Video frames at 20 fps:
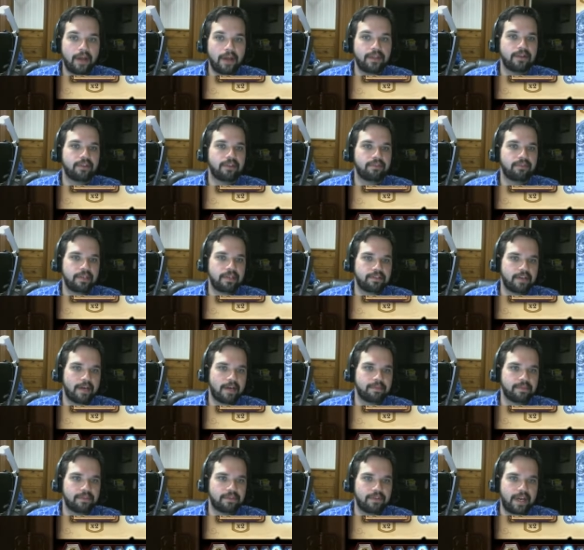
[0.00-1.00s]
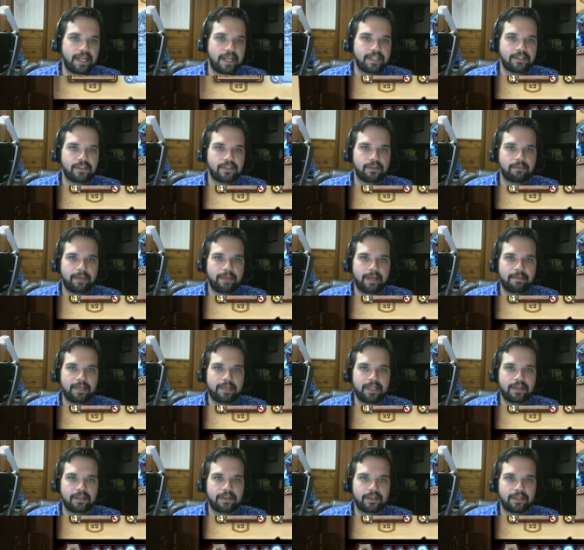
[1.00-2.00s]
3-drops, right? So maybe
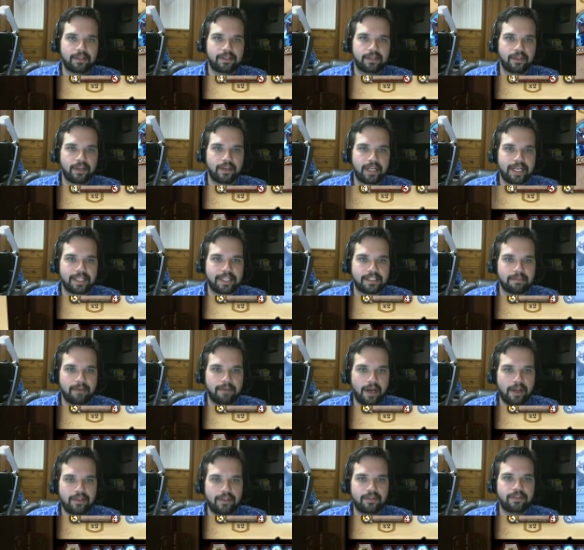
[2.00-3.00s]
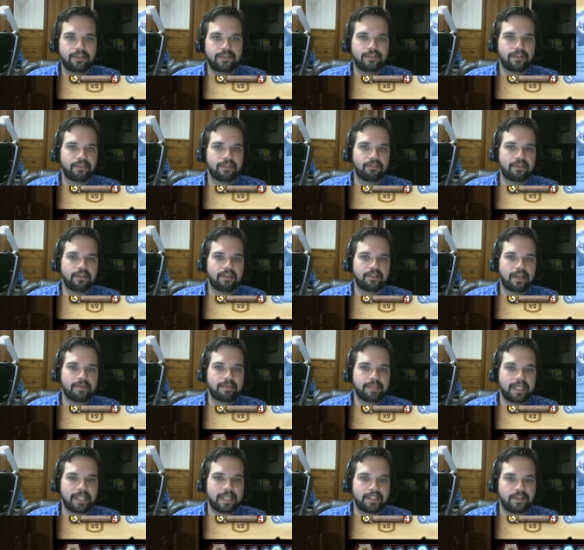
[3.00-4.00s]
you're looking at some other neutral 3-drops
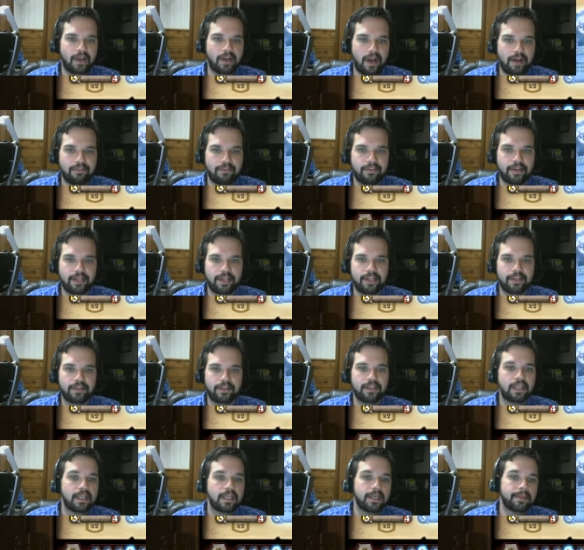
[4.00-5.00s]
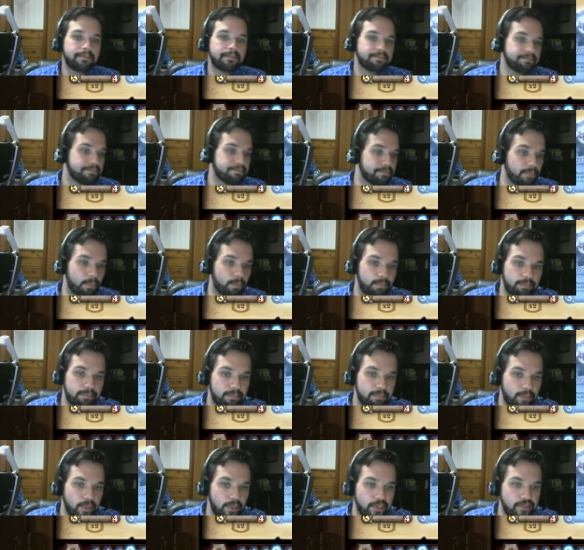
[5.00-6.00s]
that it's offering you.
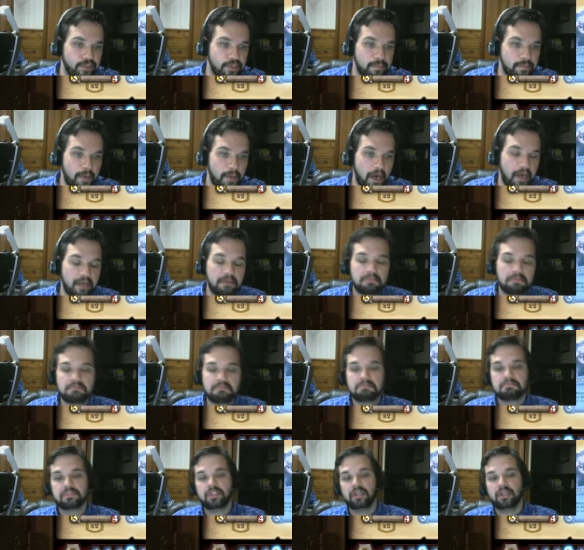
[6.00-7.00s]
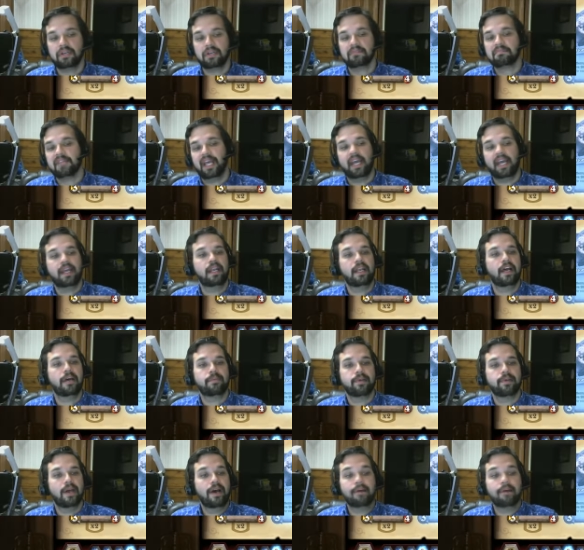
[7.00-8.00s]
Boisterous Bard. Sure, that can help
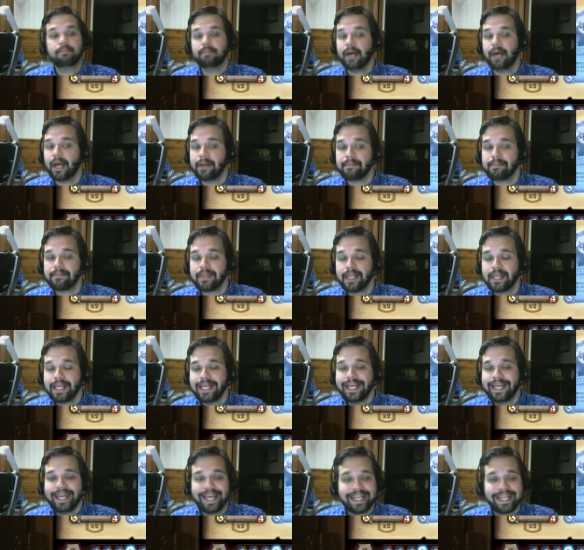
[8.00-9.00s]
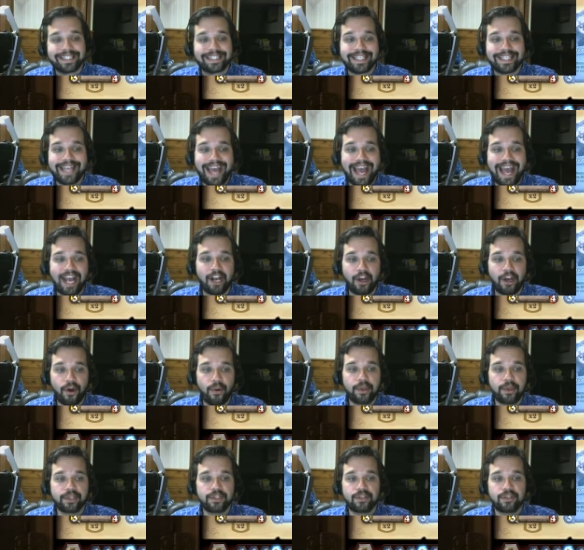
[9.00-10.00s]
you out, but it's not
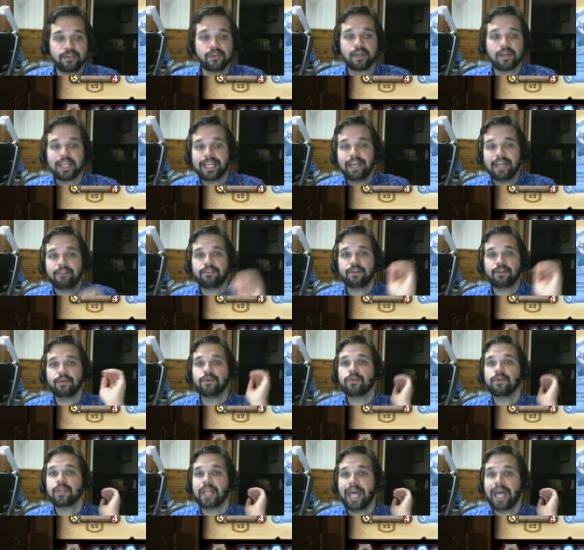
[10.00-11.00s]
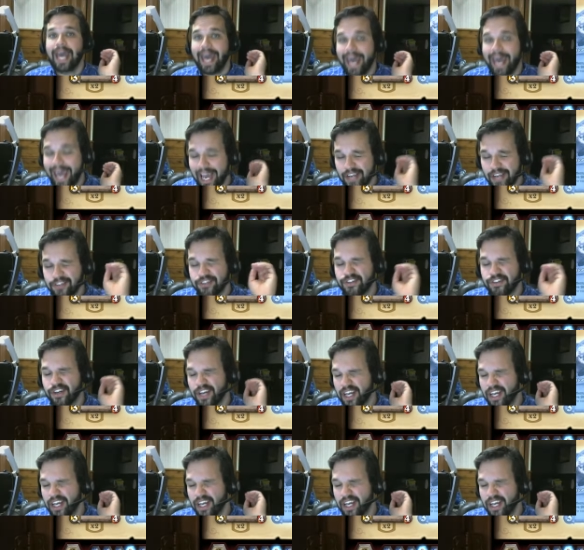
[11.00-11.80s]
going to give you the extra,